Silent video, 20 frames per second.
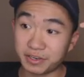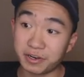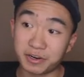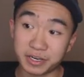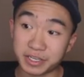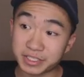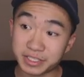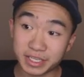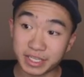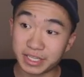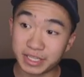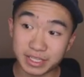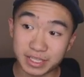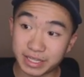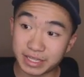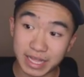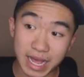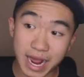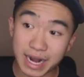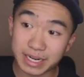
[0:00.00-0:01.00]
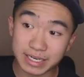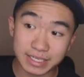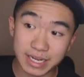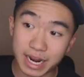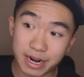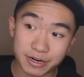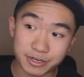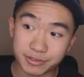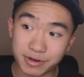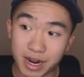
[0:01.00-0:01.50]
honestly, that
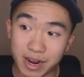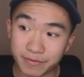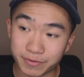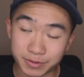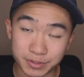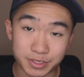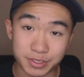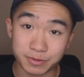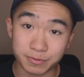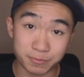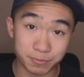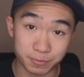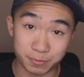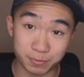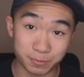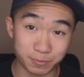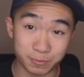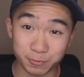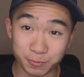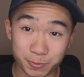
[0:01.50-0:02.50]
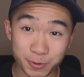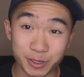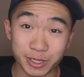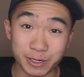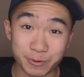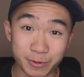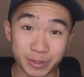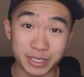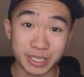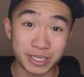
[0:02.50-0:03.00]
entire draft was just
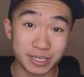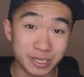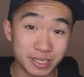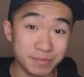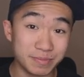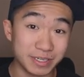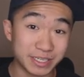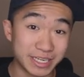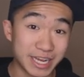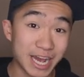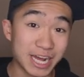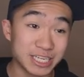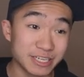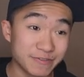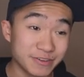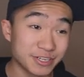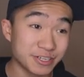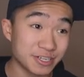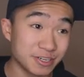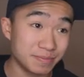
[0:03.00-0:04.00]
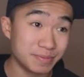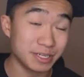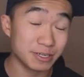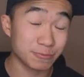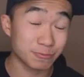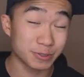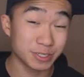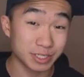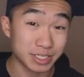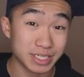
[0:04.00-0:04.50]
really, really good, but Gadjovich could be
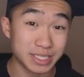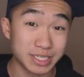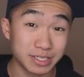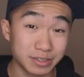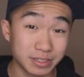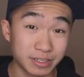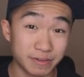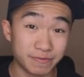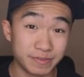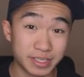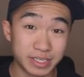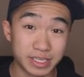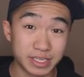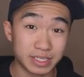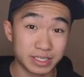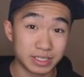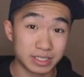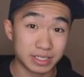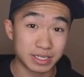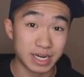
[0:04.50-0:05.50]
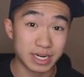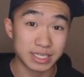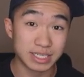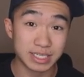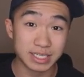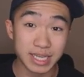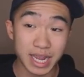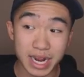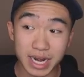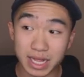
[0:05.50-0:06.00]
a real steal if he can get his
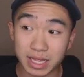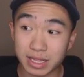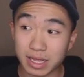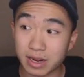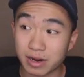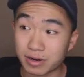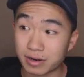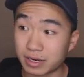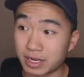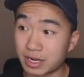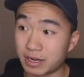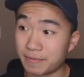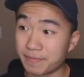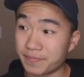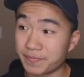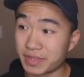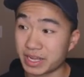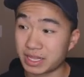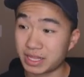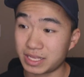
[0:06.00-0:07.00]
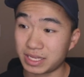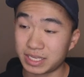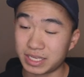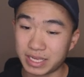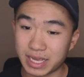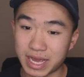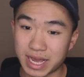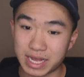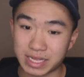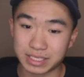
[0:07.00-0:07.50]
skating there. Um, I think
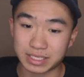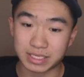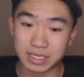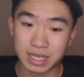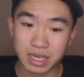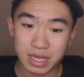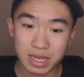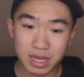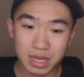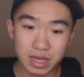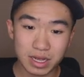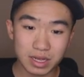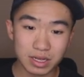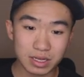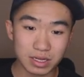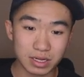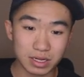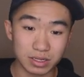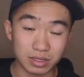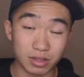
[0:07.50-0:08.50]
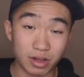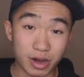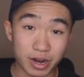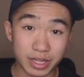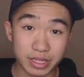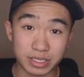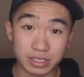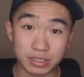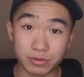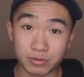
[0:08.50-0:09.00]
he has a
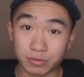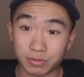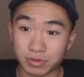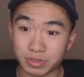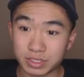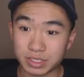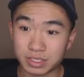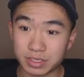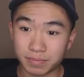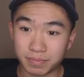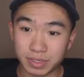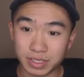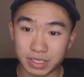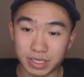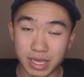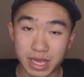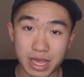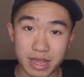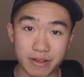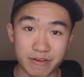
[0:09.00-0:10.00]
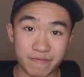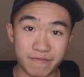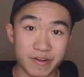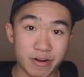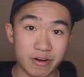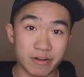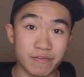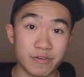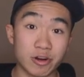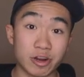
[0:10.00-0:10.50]
lot of the tools to be a
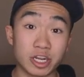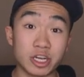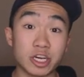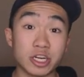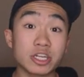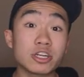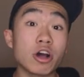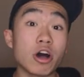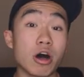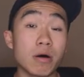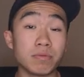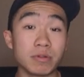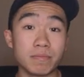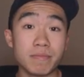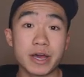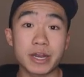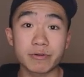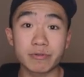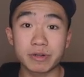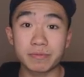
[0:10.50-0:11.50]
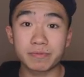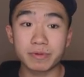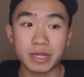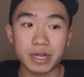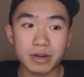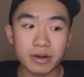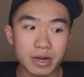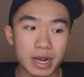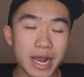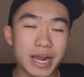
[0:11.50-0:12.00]
very, very good complementary
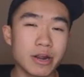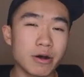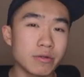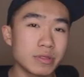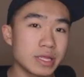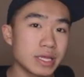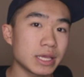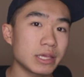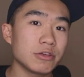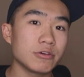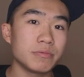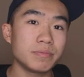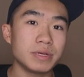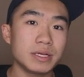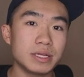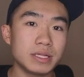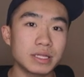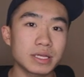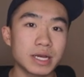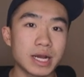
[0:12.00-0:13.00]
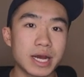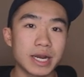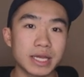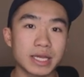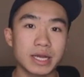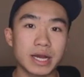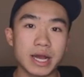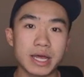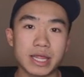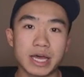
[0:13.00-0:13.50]
player. I don't think he'll be the kind
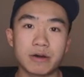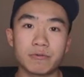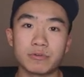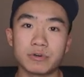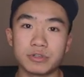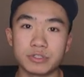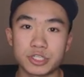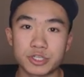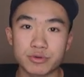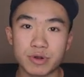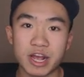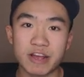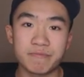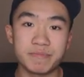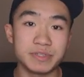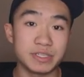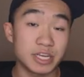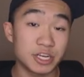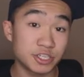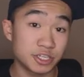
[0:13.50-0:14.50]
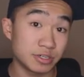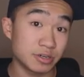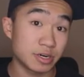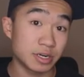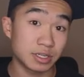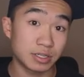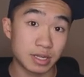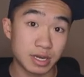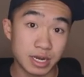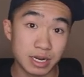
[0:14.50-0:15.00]
of guy that will drive possession
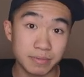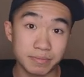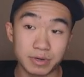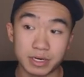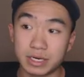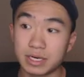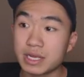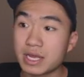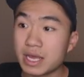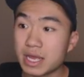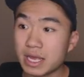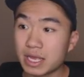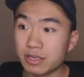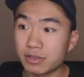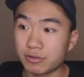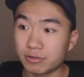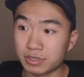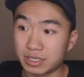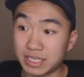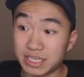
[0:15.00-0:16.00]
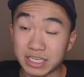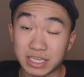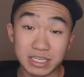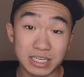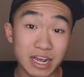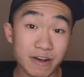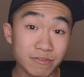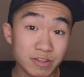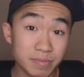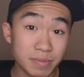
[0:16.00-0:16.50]
on a line, but he'll, he can
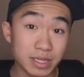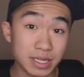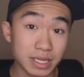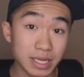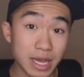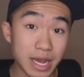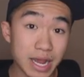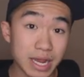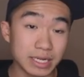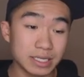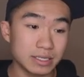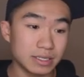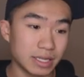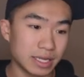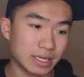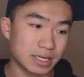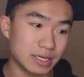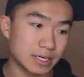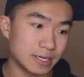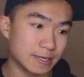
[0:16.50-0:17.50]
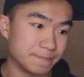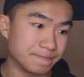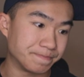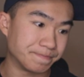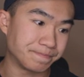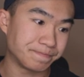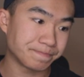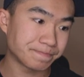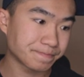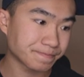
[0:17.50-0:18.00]
definitely be the guy, like
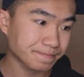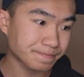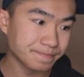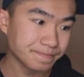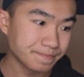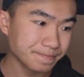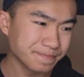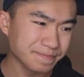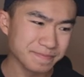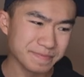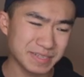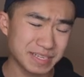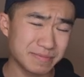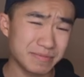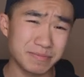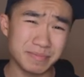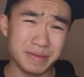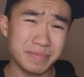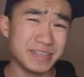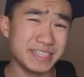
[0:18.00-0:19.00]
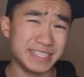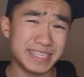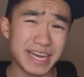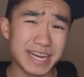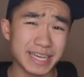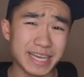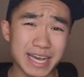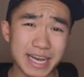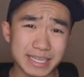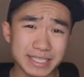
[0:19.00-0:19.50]
um, maybe a
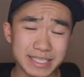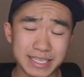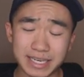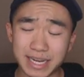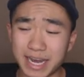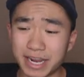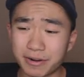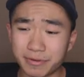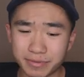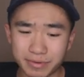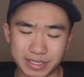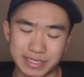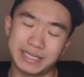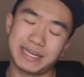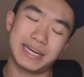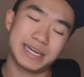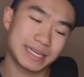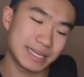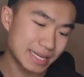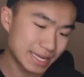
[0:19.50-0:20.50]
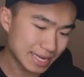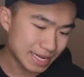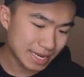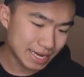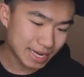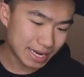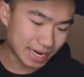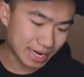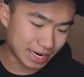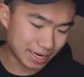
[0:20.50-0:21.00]
Zach Kassian. I don't know.
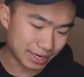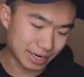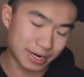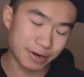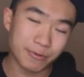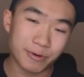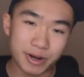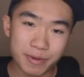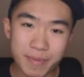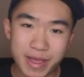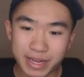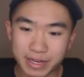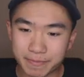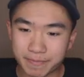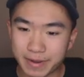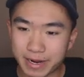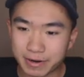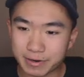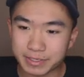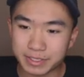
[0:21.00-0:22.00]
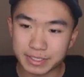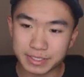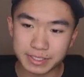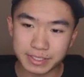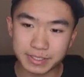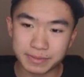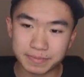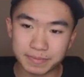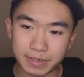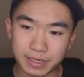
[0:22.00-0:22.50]
I don't want to make
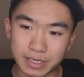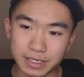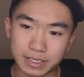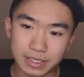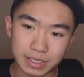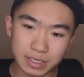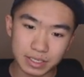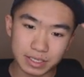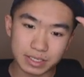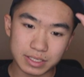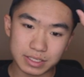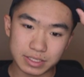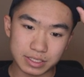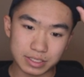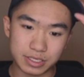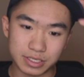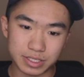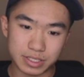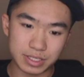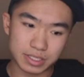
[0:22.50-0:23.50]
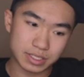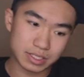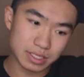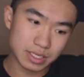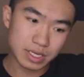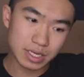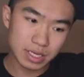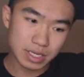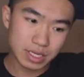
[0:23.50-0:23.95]
comparisons, but just